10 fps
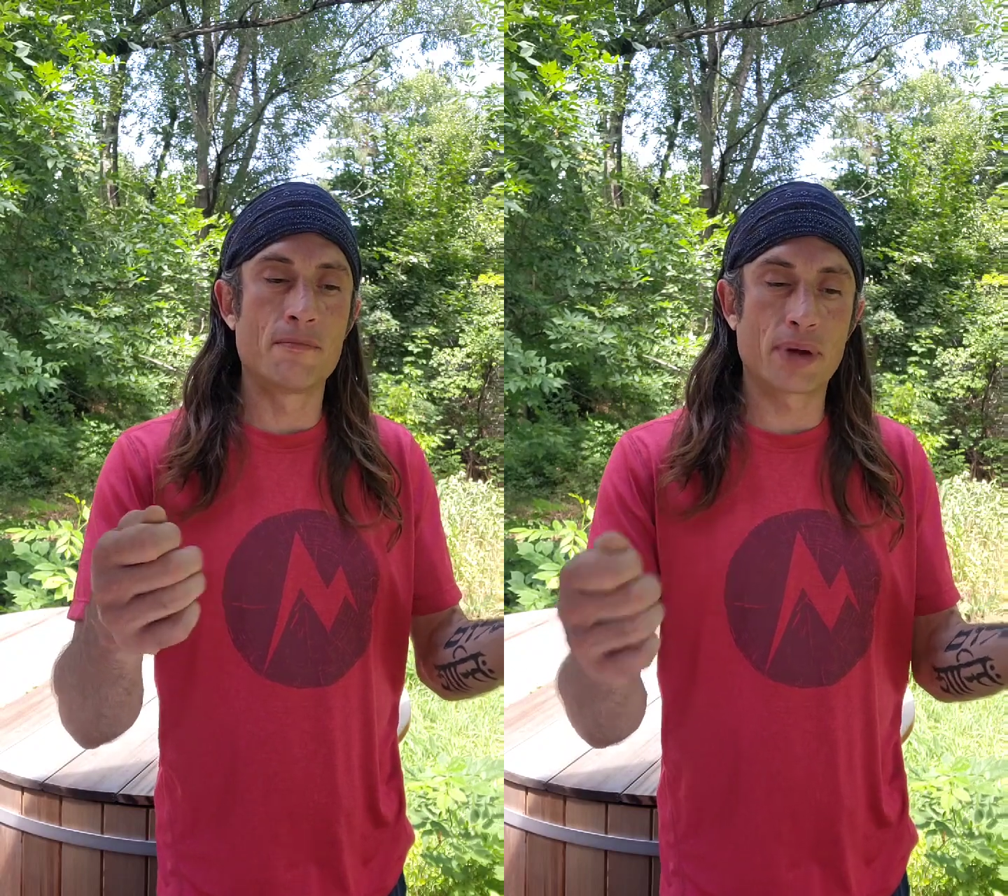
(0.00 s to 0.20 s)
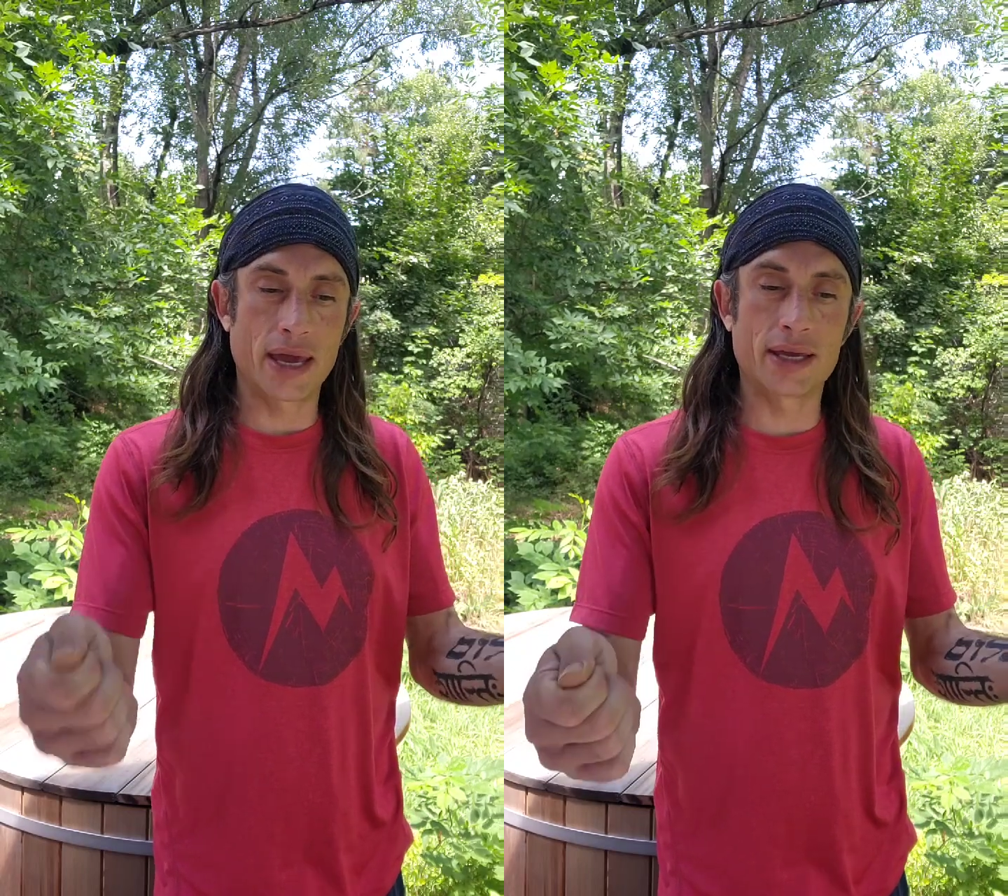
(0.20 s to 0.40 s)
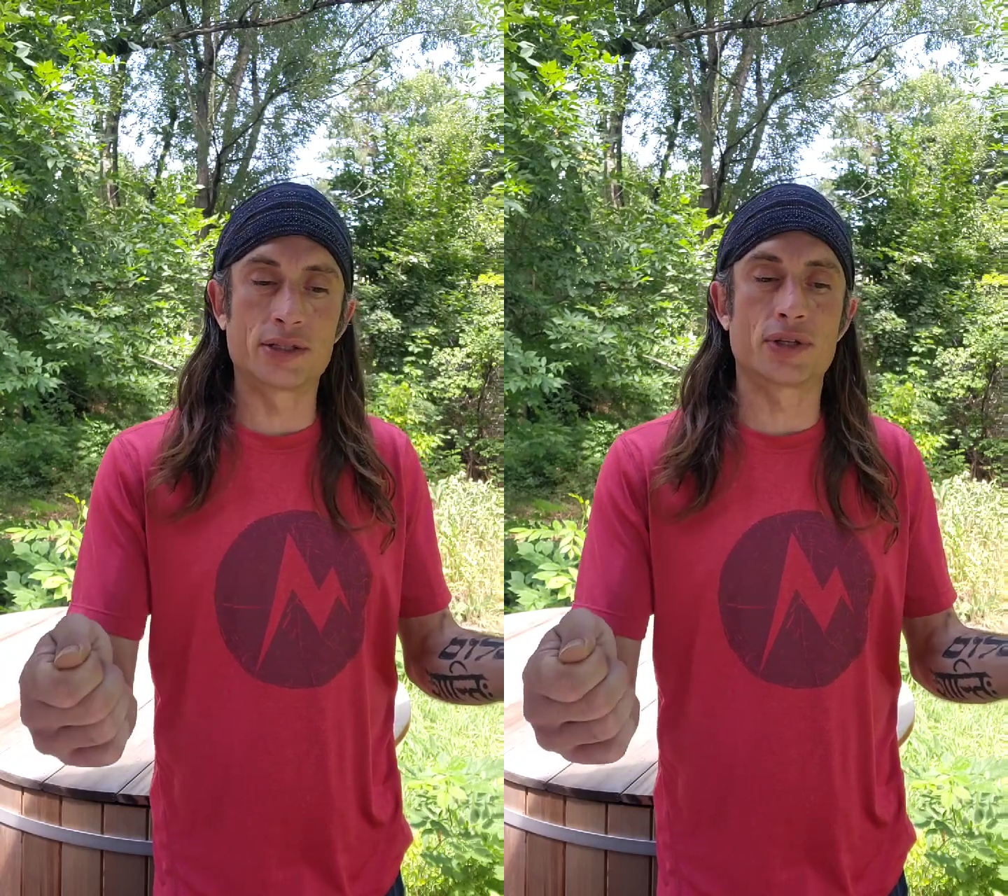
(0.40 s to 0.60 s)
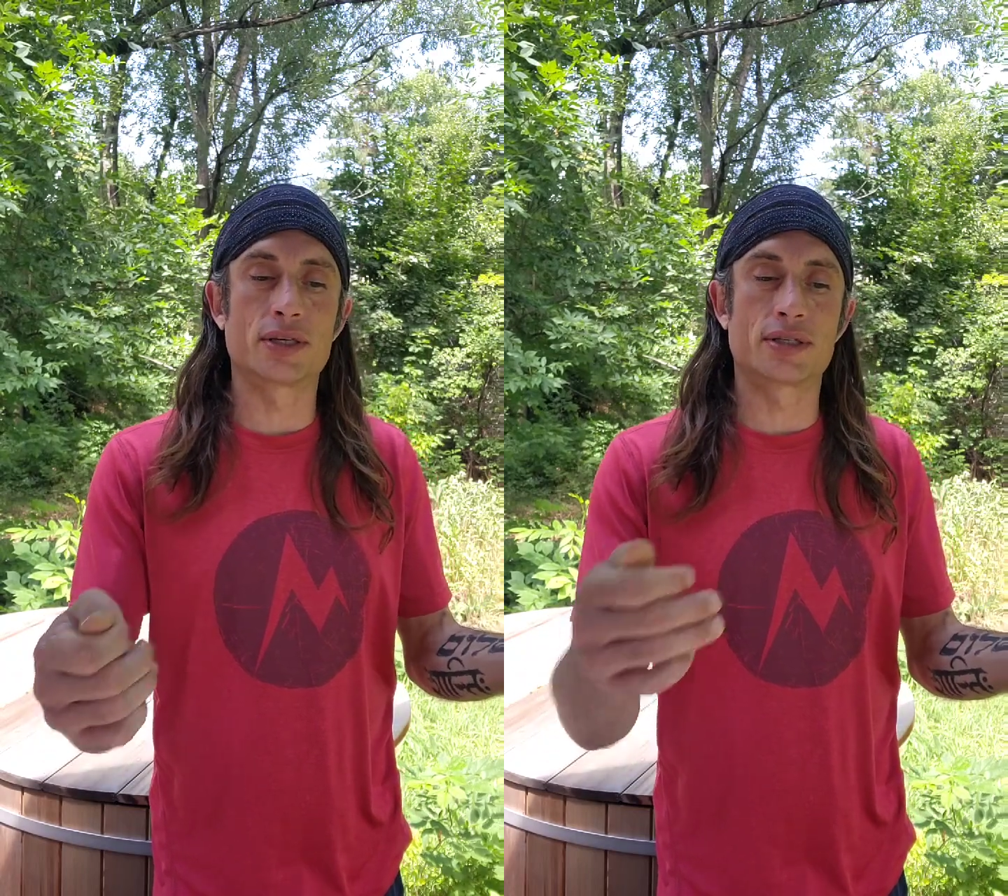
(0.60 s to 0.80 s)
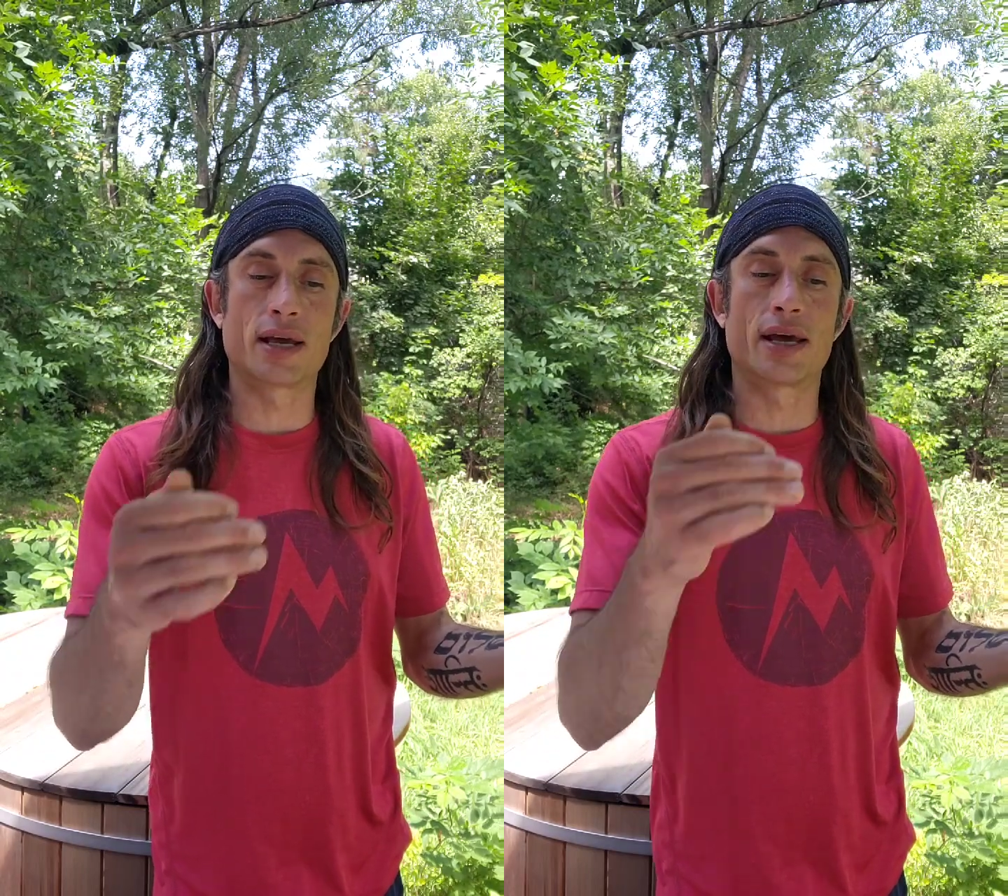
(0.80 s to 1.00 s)
page
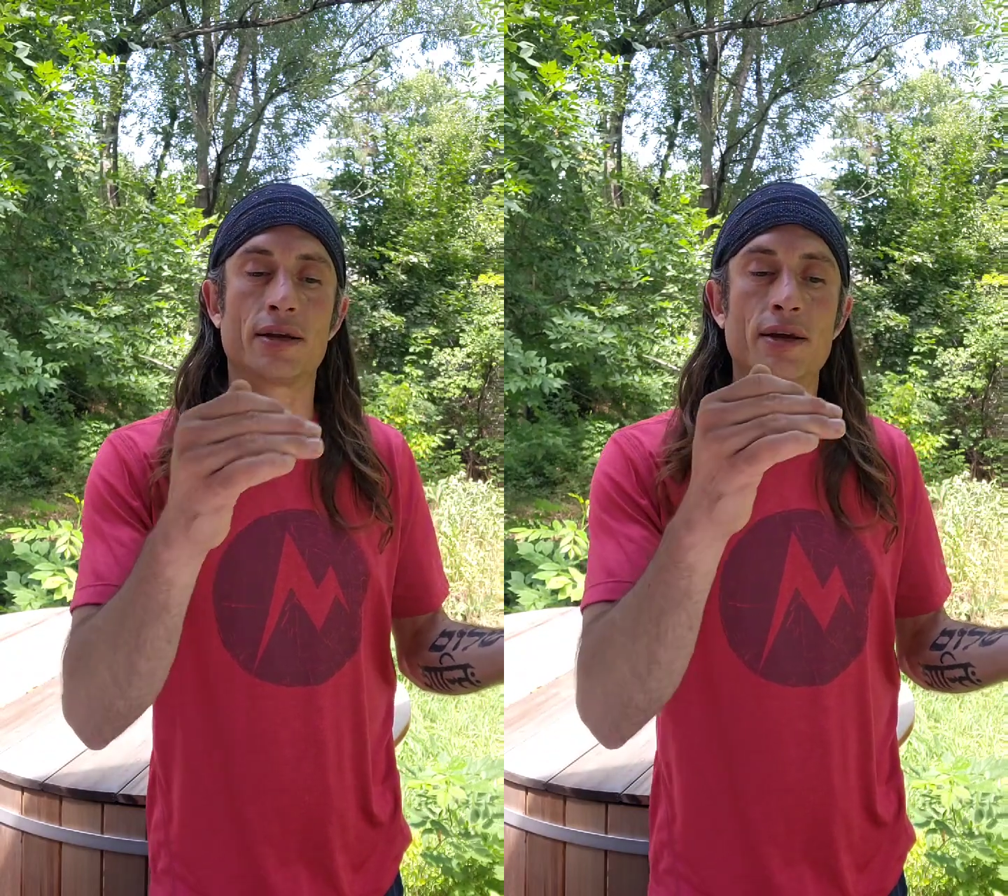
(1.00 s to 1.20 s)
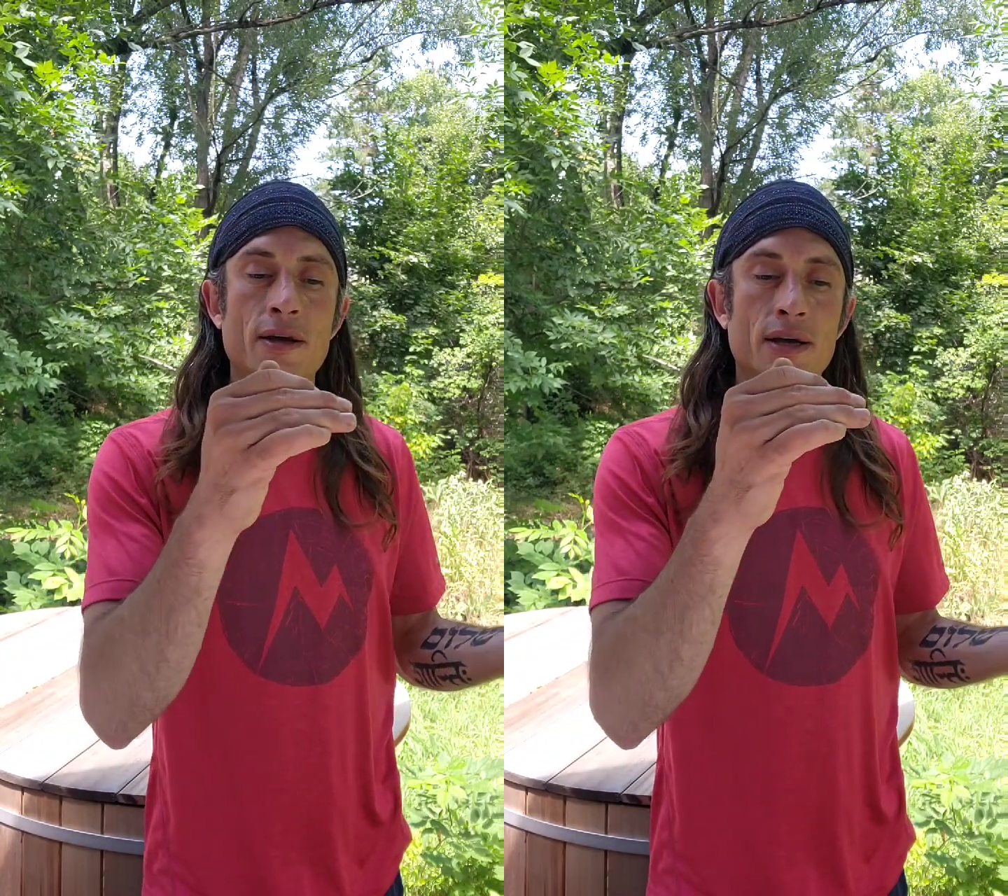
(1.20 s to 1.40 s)
that said